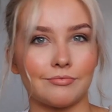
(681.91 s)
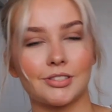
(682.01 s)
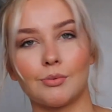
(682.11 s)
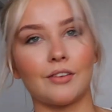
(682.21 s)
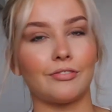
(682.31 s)

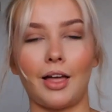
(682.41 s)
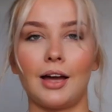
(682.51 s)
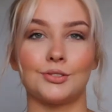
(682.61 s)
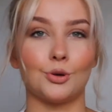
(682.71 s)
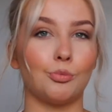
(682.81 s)
something
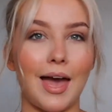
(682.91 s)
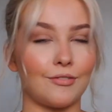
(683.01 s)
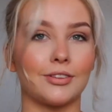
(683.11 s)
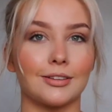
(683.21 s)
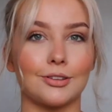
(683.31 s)
flies up,
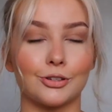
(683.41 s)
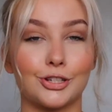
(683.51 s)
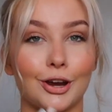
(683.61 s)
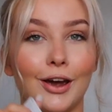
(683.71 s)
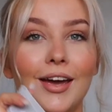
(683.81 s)
everything's on the
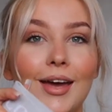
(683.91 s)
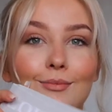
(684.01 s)
shirt.